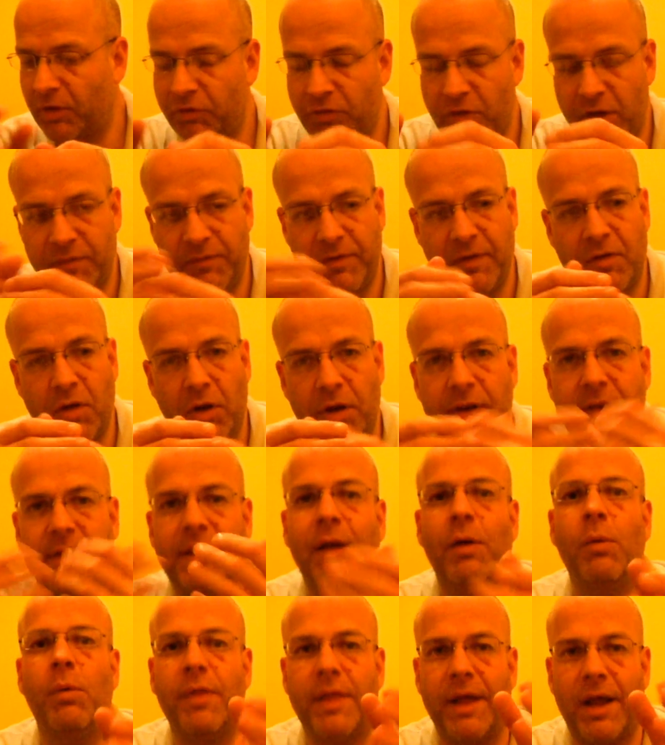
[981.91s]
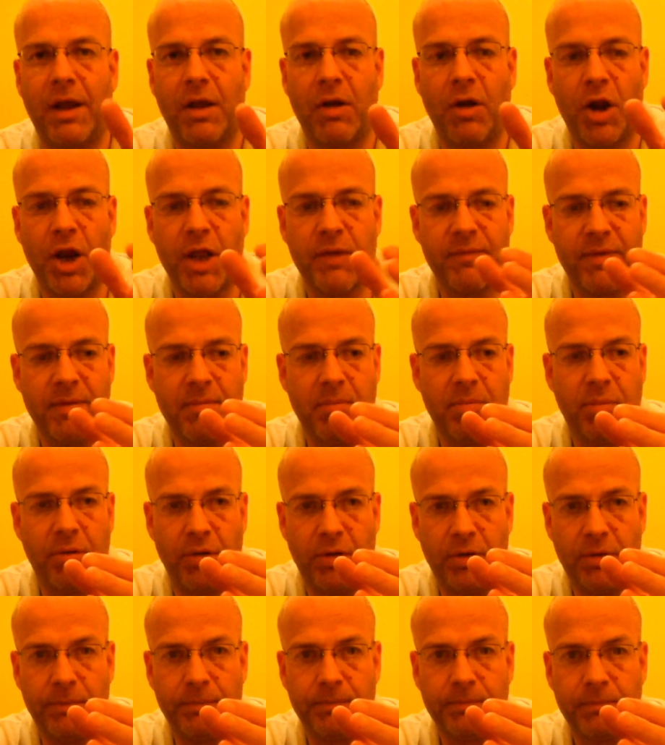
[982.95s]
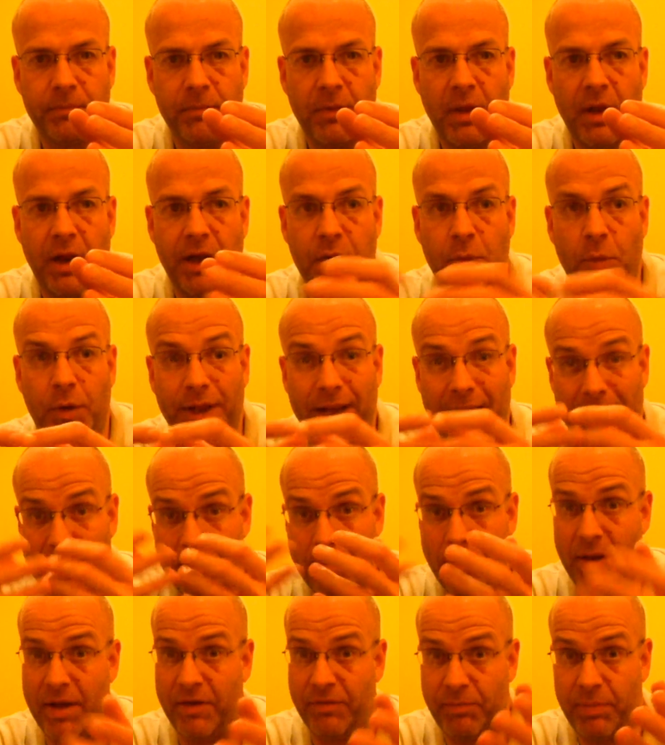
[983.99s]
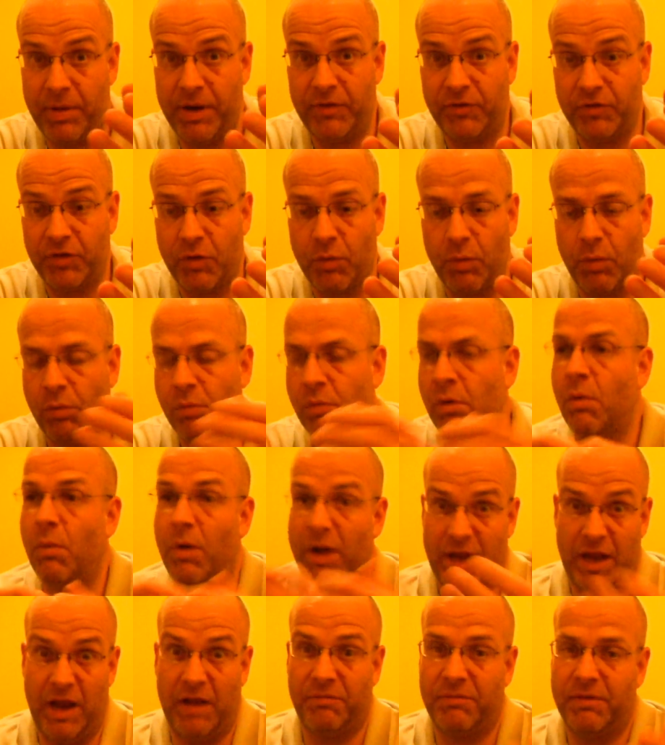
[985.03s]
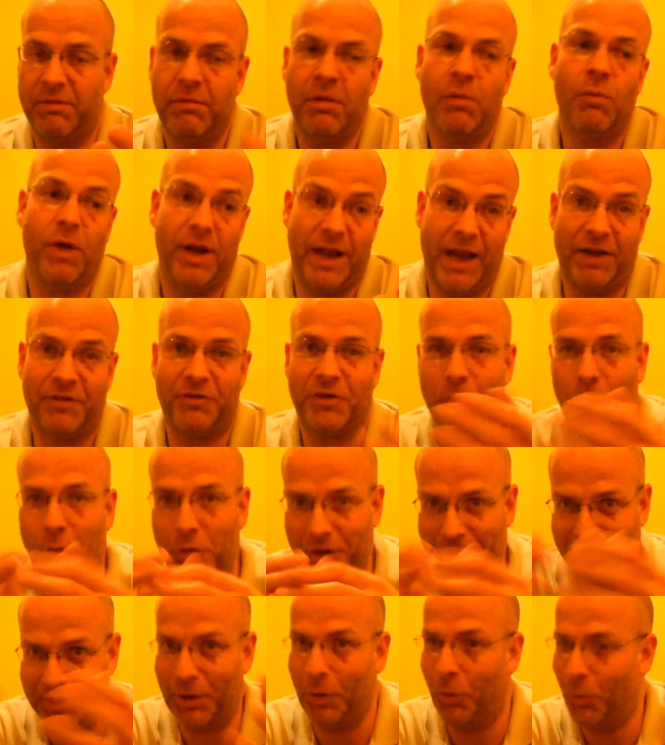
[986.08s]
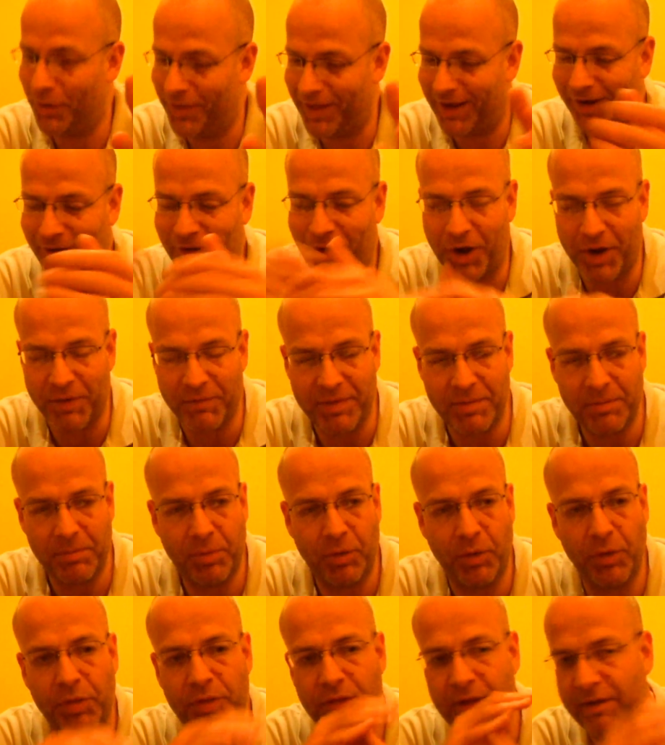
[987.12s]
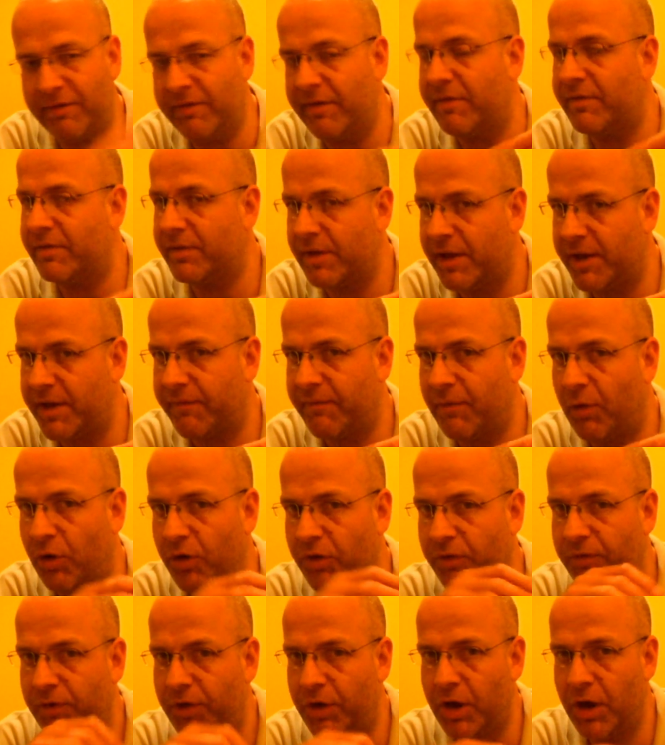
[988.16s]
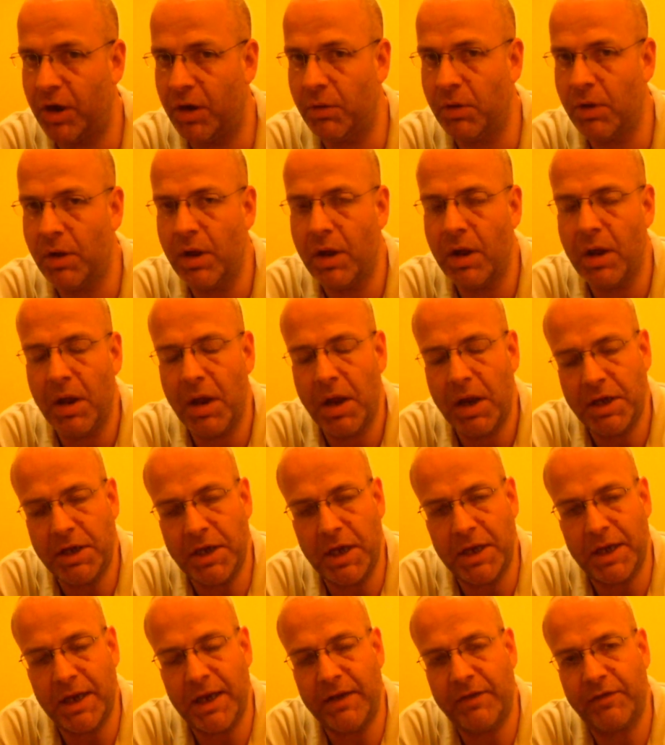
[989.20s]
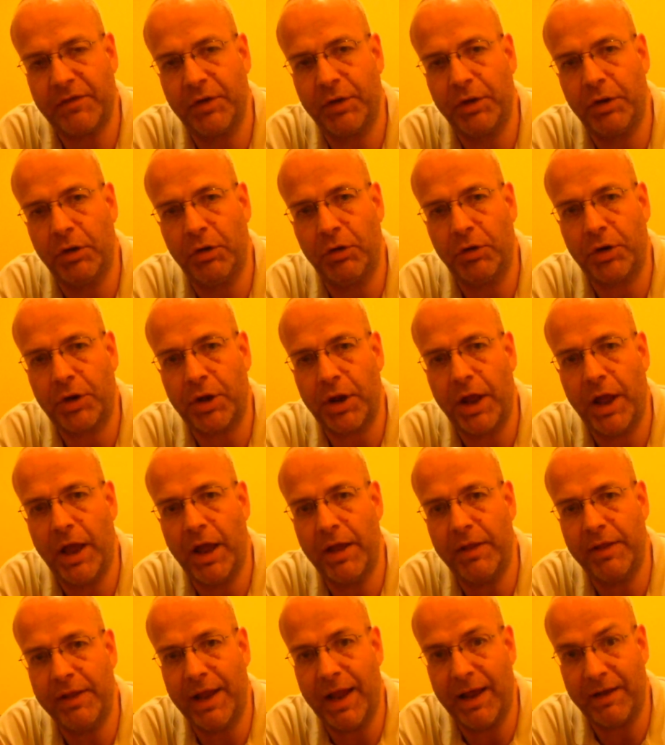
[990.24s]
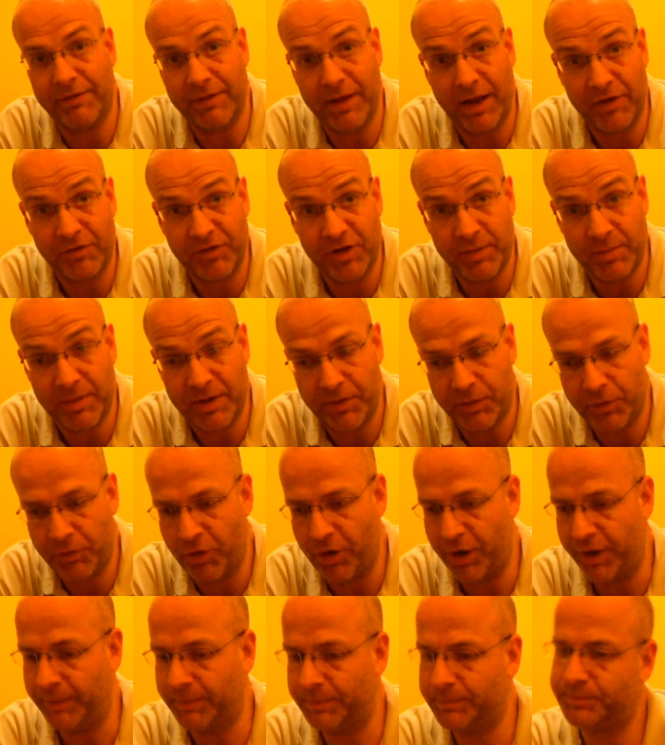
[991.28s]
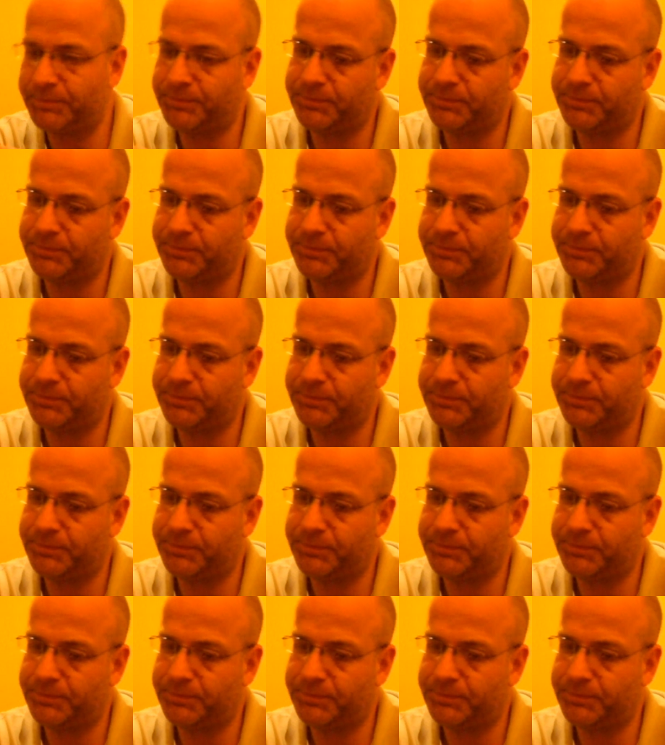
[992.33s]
So if you've got to deal with that kind of input and you want to get the best picture, well you actually want to deal with that kind of input, this isn't the device for you. You need to look at the XRGB 3.